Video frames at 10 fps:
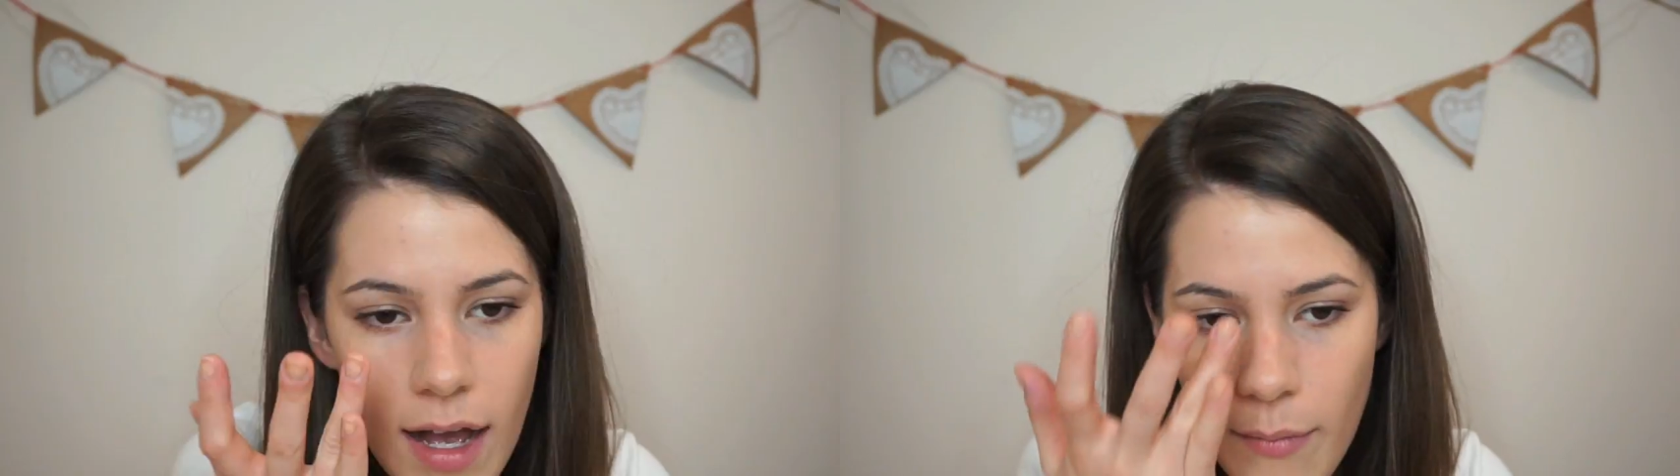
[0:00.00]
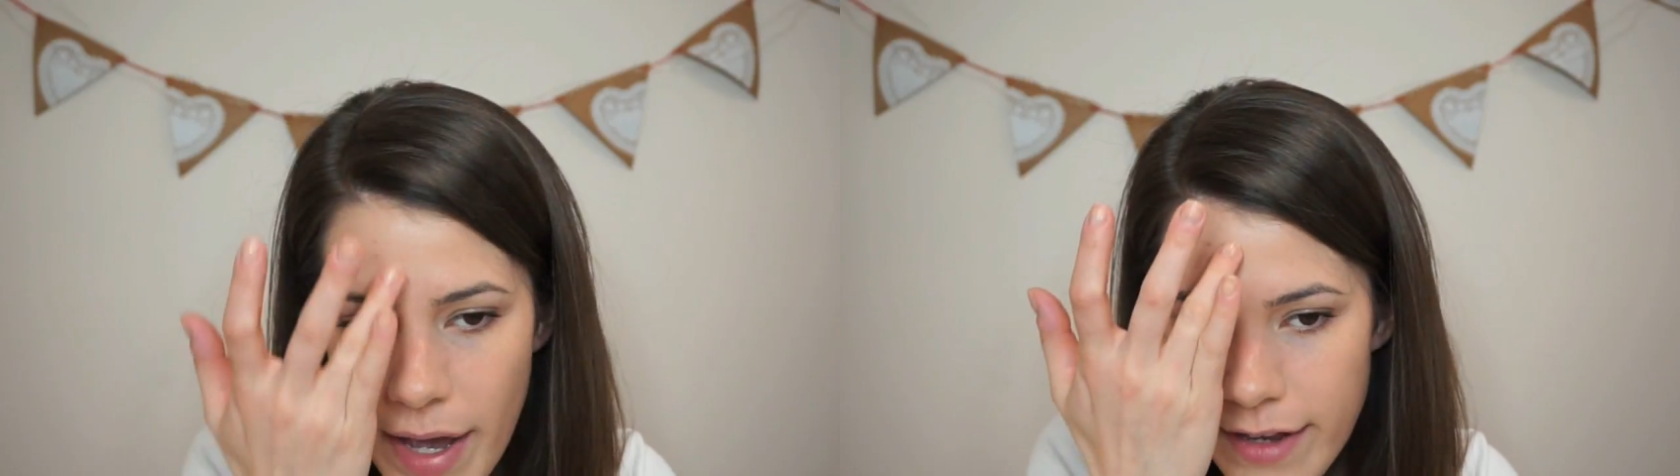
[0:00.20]

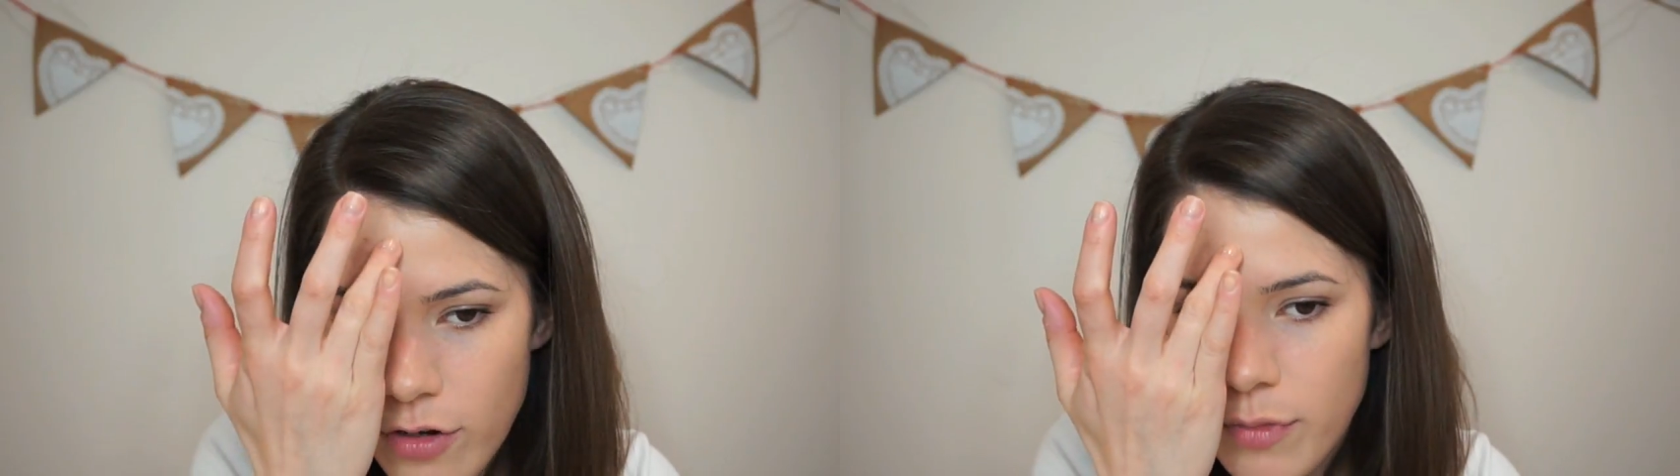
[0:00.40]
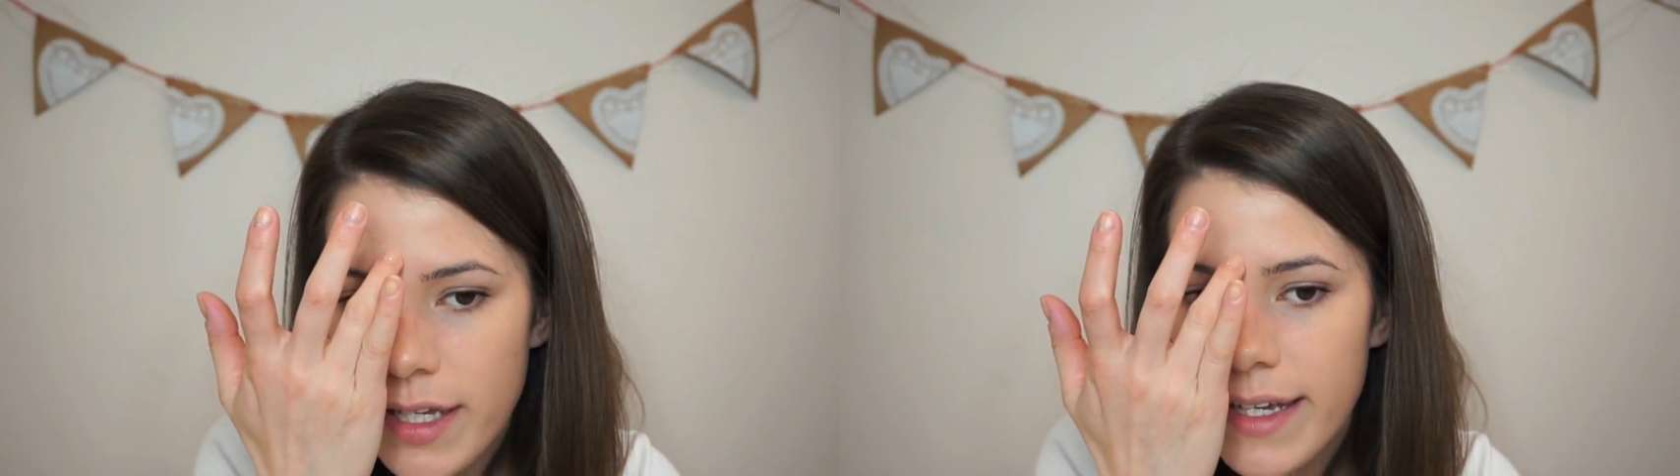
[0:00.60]
I
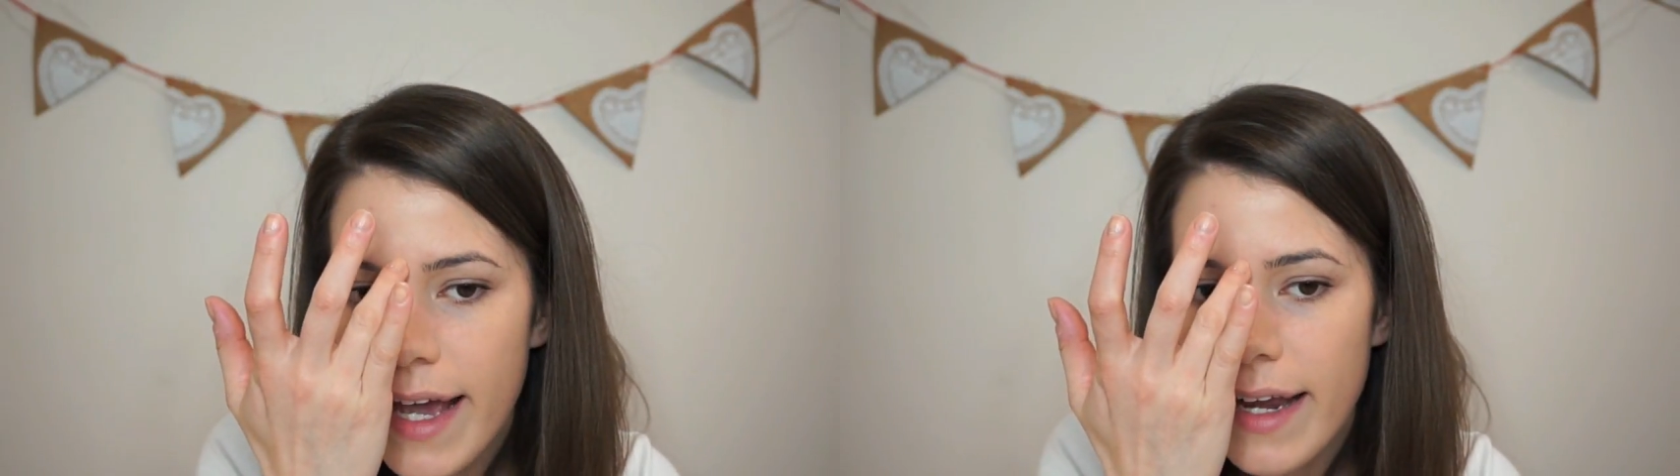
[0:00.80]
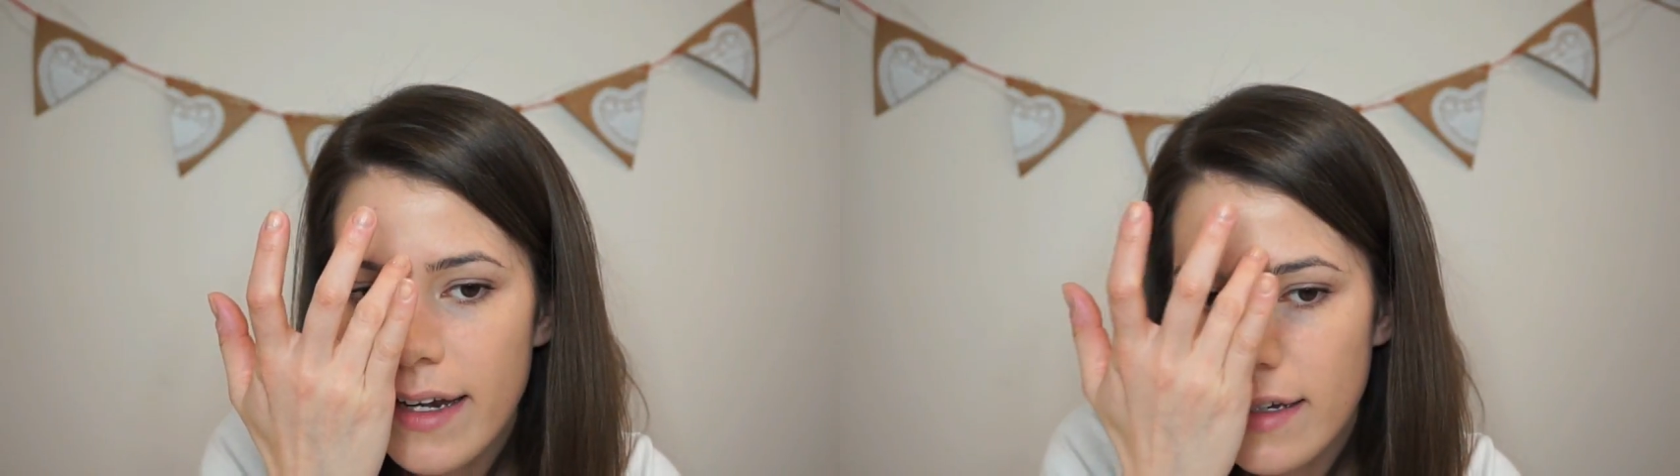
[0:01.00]
normally
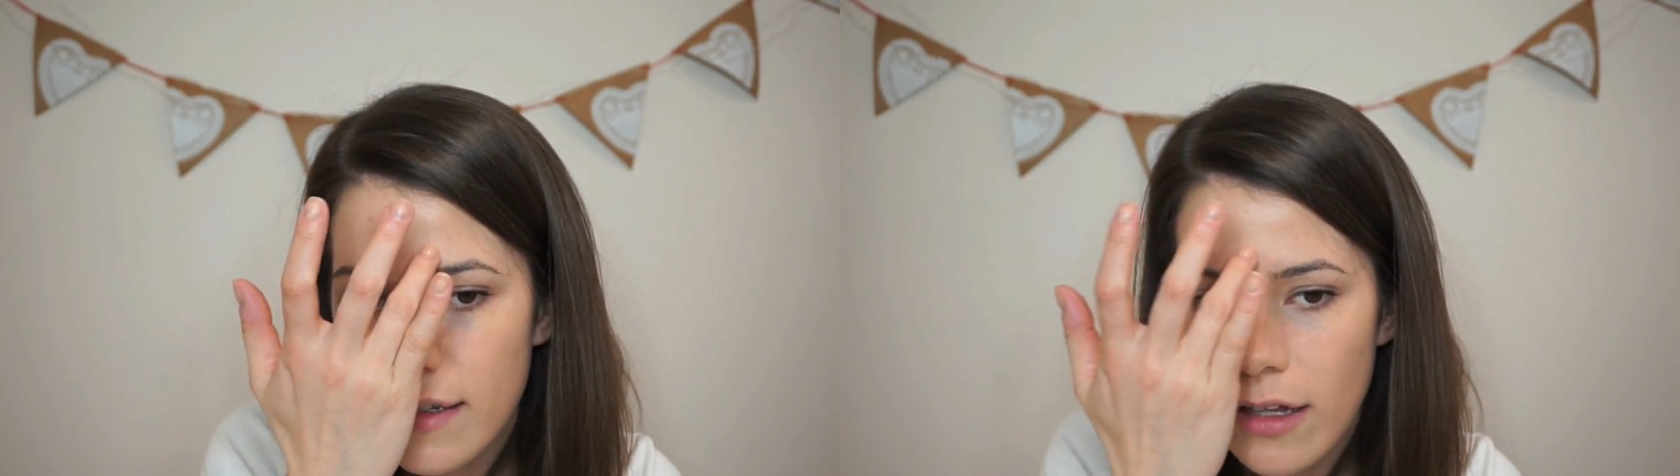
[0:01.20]
get